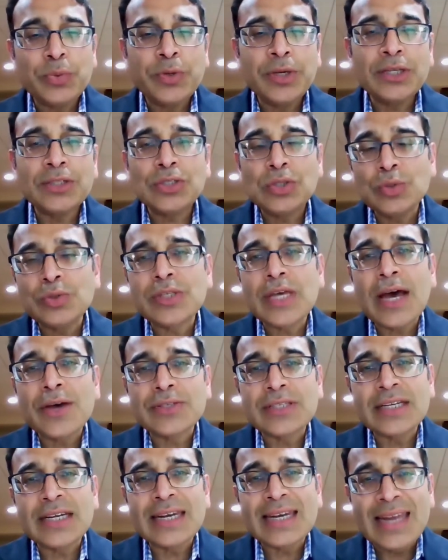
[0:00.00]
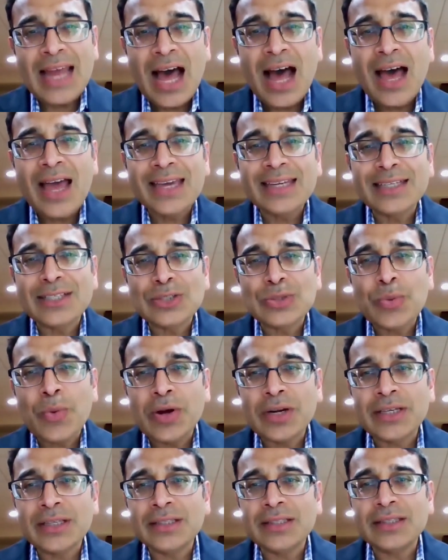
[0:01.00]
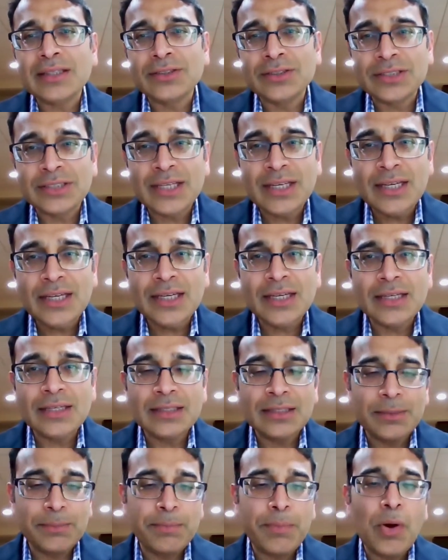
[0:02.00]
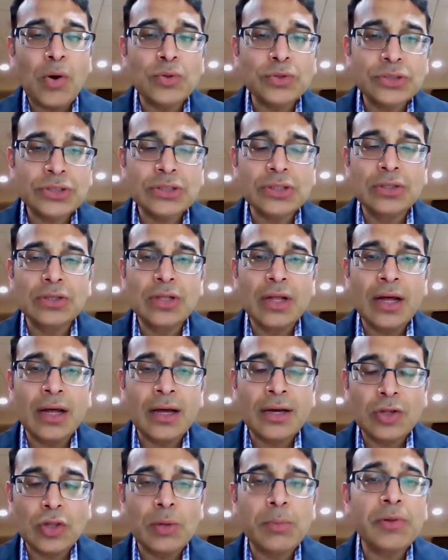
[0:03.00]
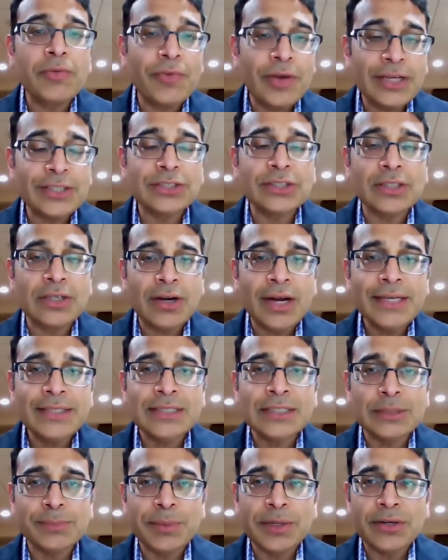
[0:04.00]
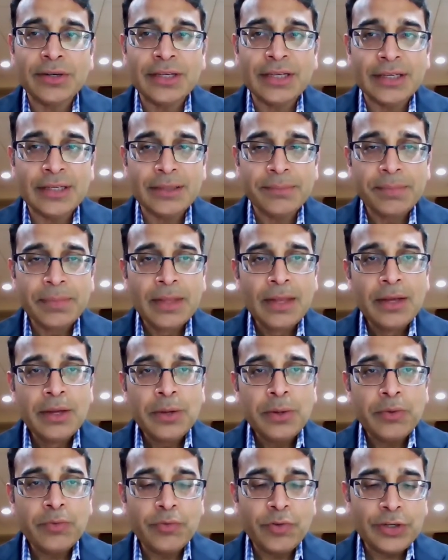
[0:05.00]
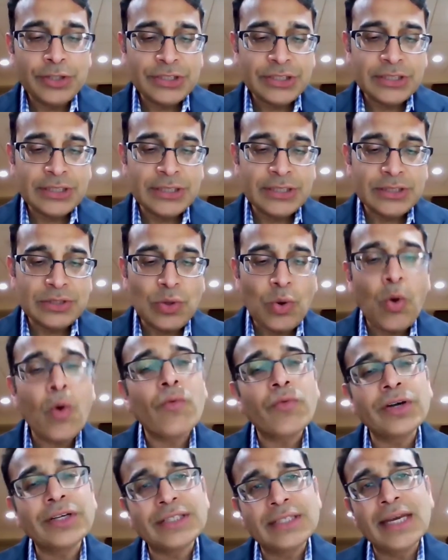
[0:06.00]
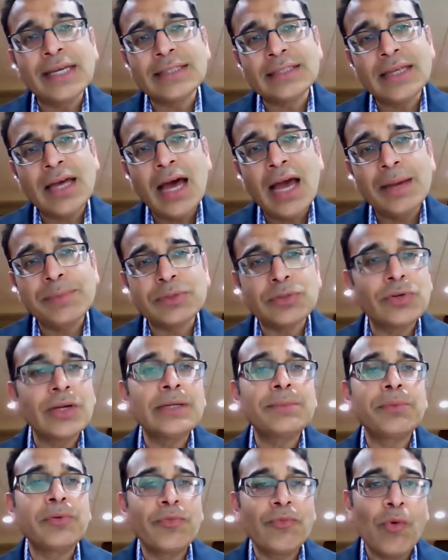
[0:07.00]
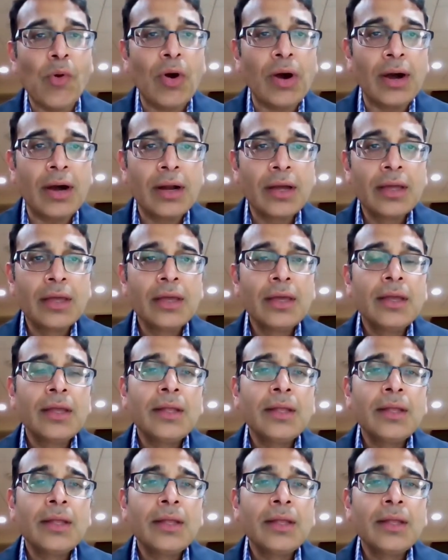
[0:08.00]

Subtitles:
between 2009 and 2013, the post-global financial crisis period, versus over 10 times right before.